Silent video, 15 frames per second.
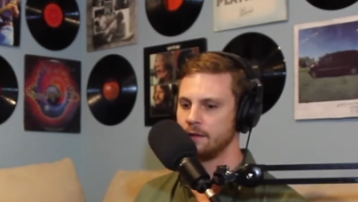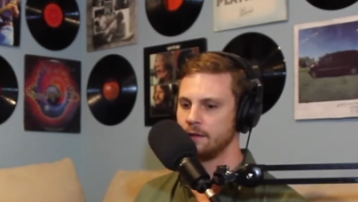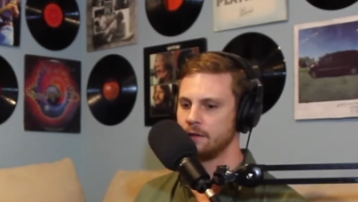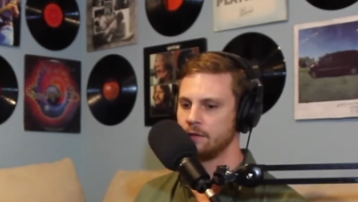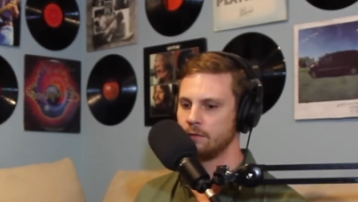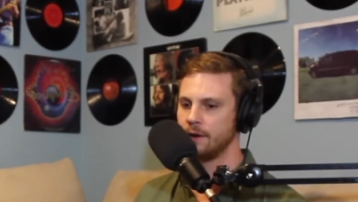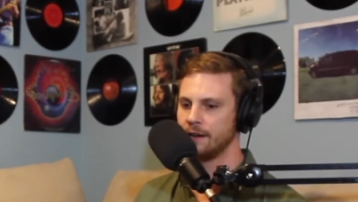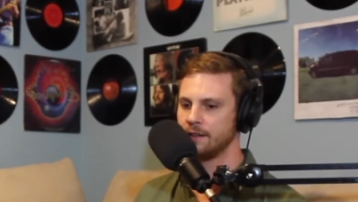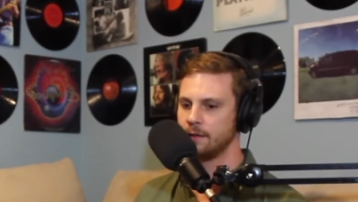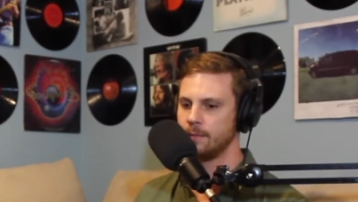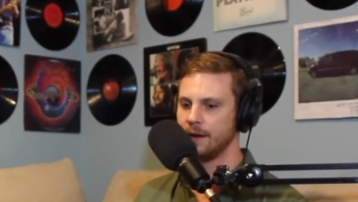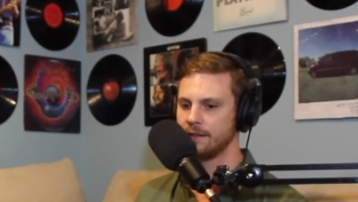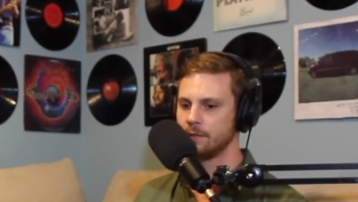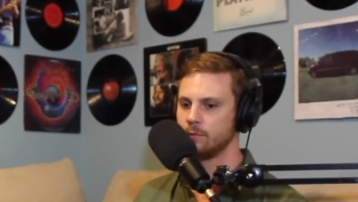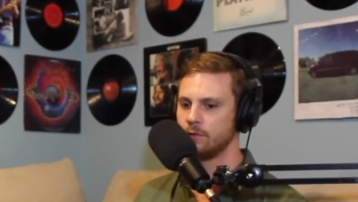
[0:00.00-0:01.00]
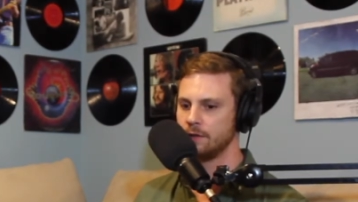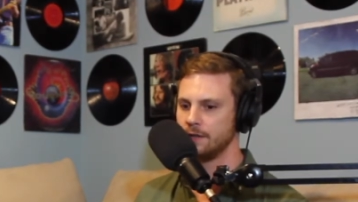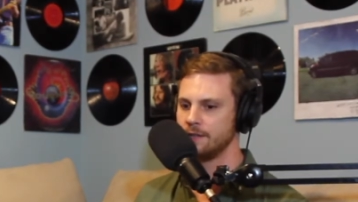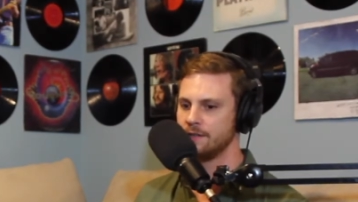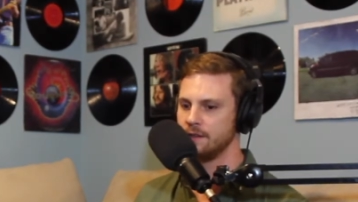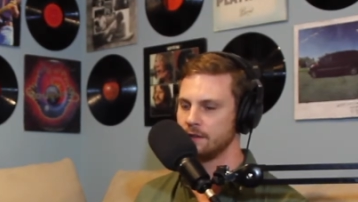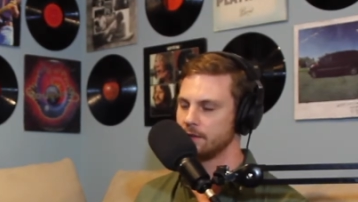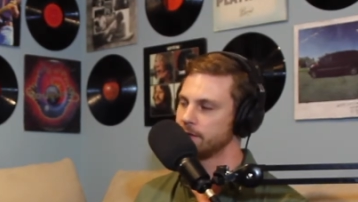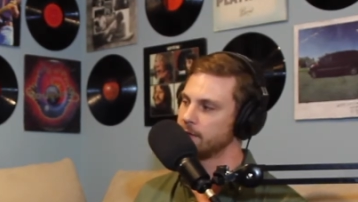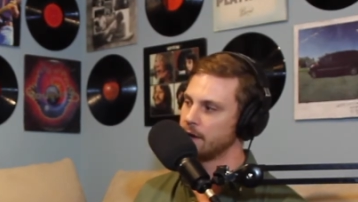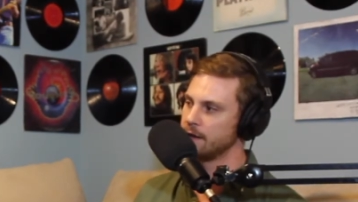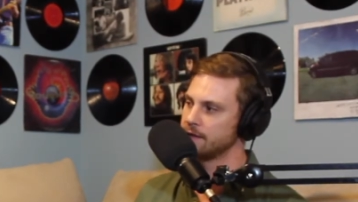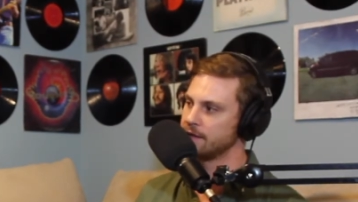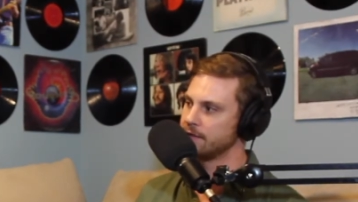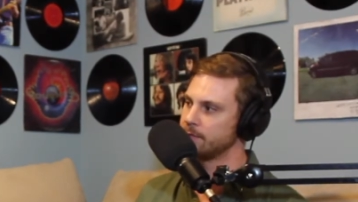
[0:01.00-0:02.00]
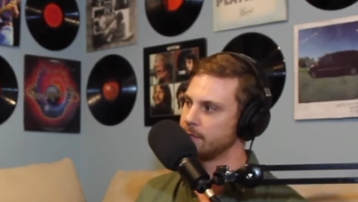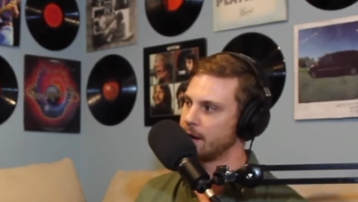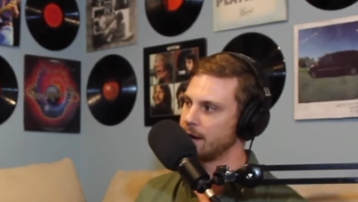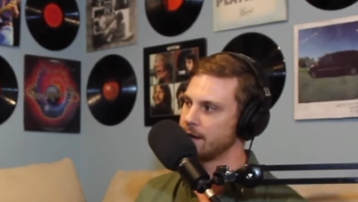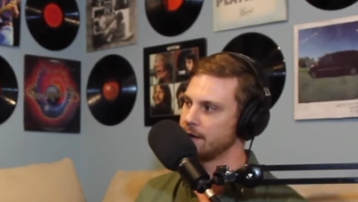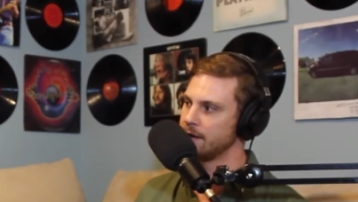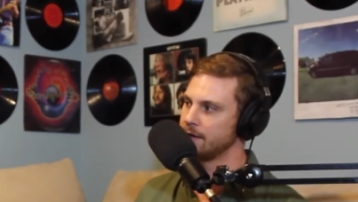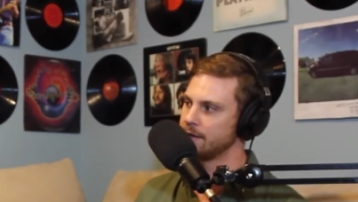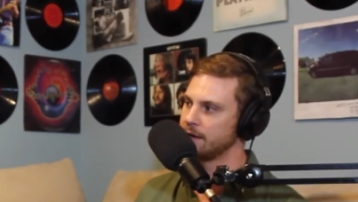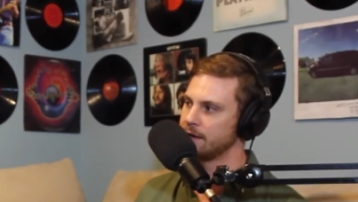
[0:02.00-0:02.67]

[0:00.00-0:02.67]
directed by some really dear friends of mine. It's